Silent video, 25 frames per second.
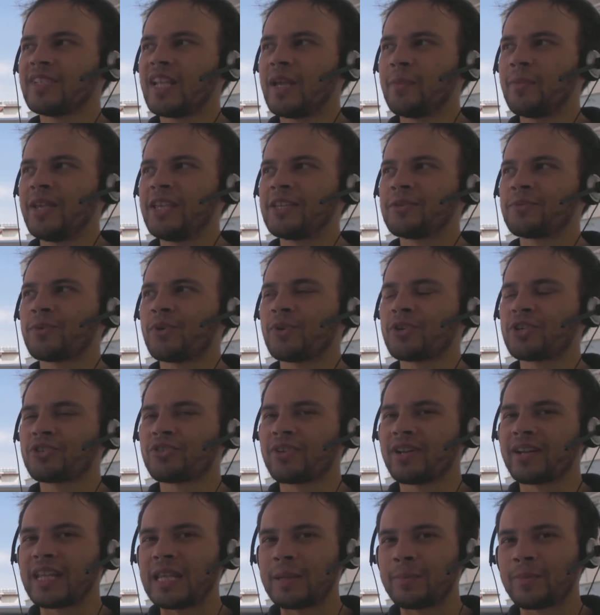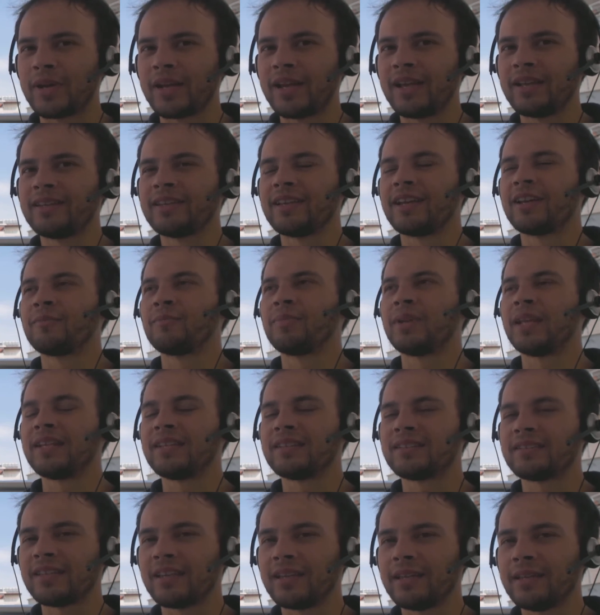that means we're all just trying to keep our head down,
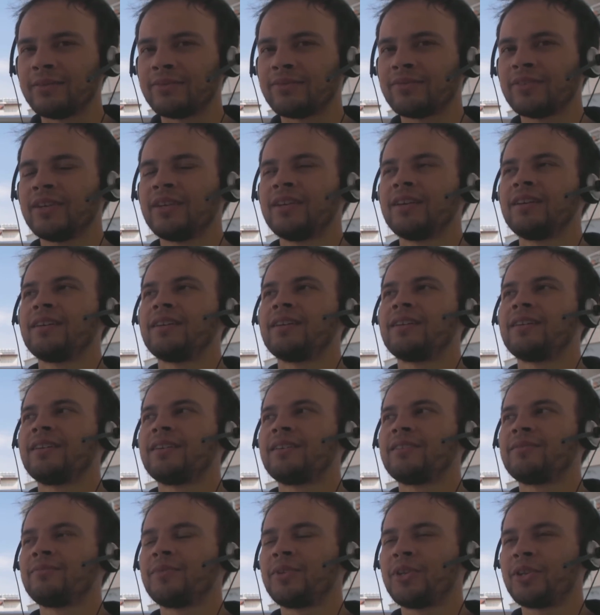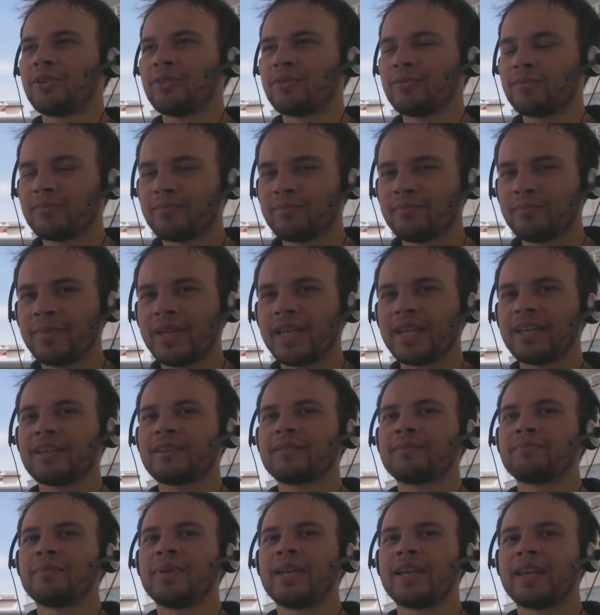play safe, um, you know, make
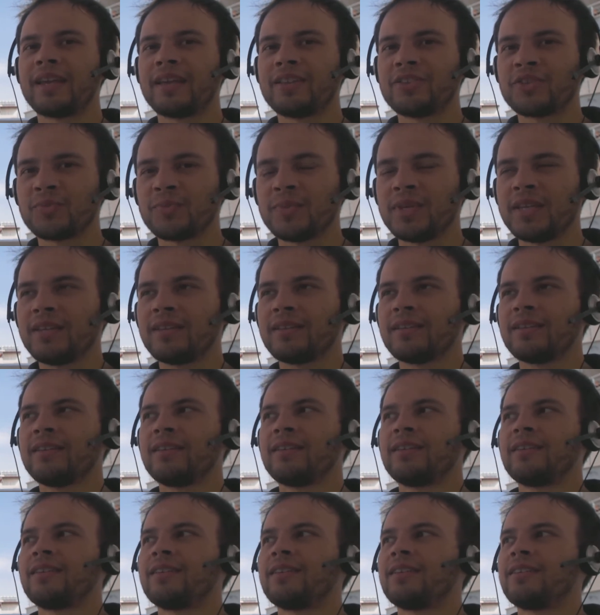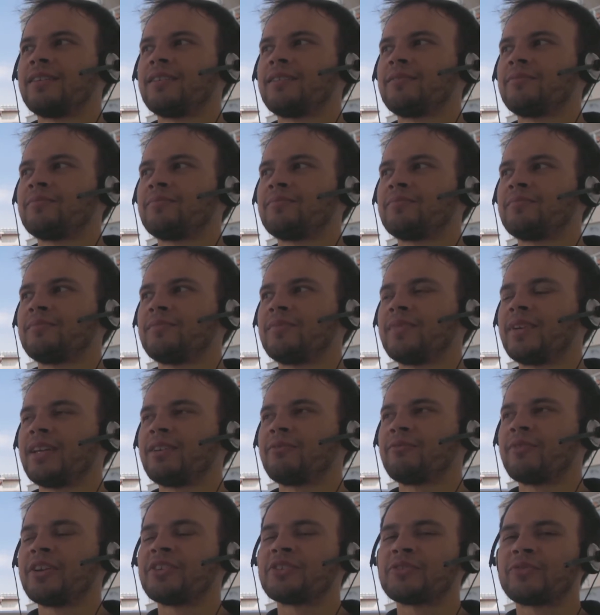make ends meet, um,
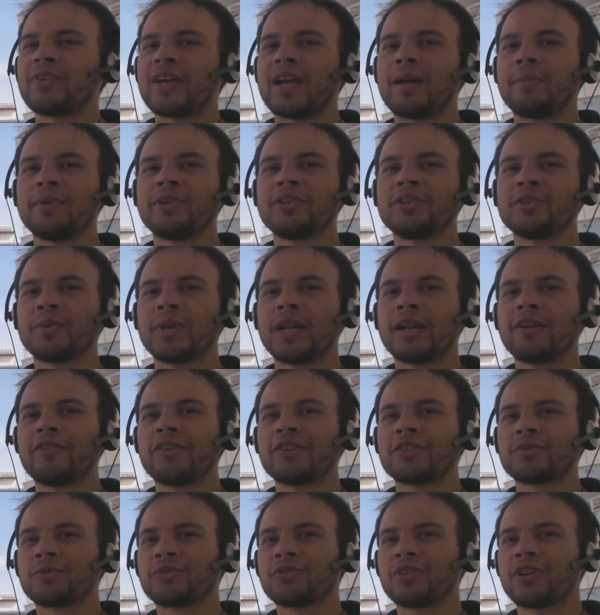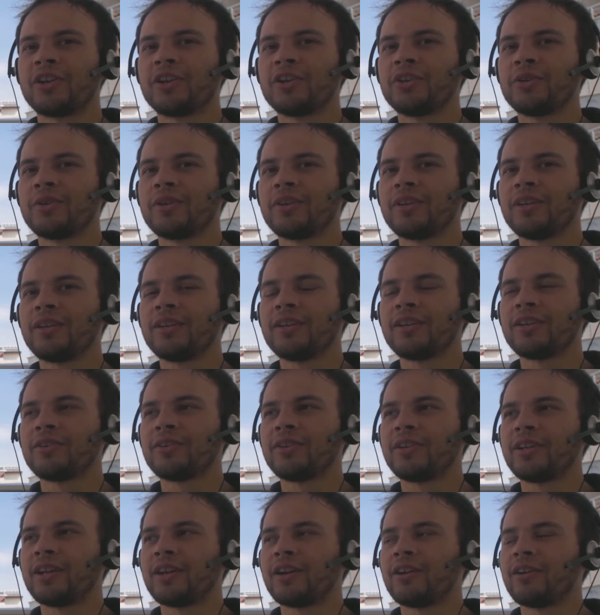and raise a family and do whatever else we're trying to do in in,
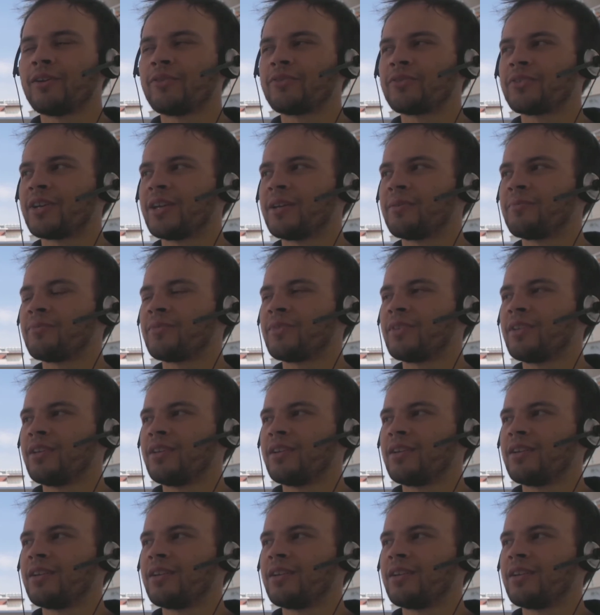in our off time.